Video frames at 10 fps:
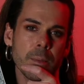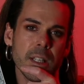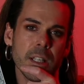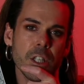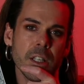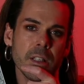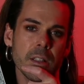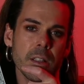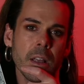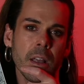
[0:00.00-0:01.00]

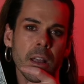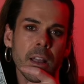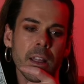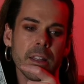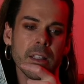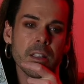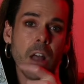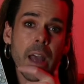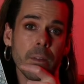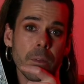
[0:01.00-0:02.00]
teachings, the
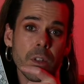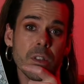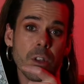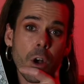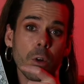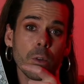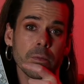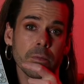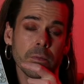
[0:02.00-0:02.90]
sign of the soul